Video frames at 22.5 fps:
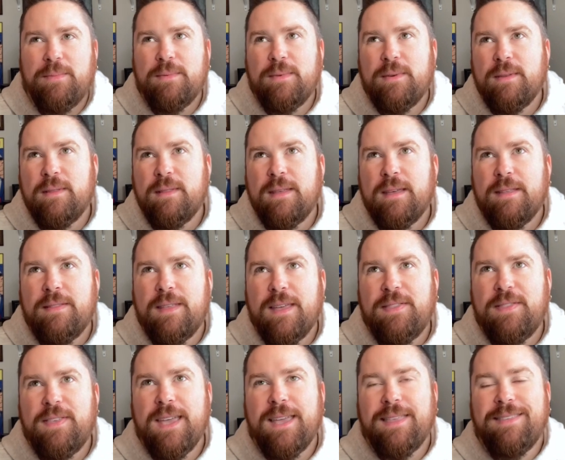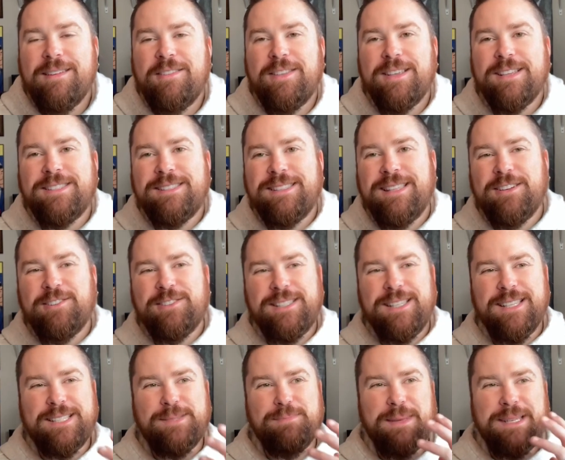they think there's, there's
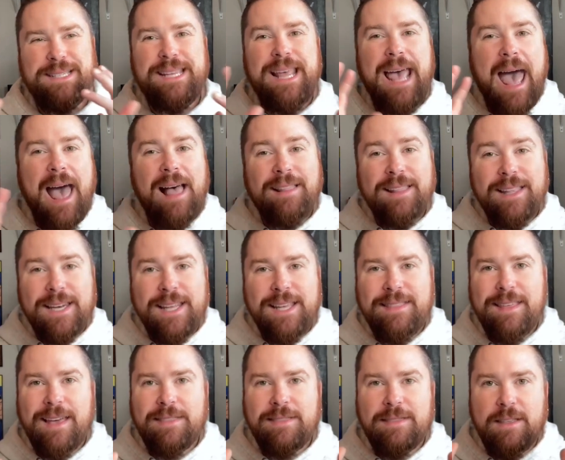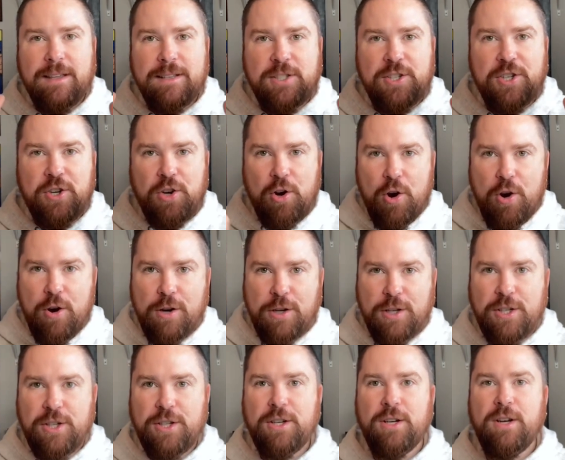this mentality that the
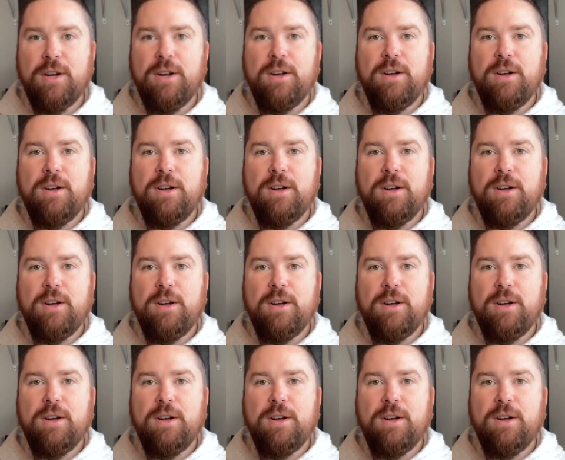church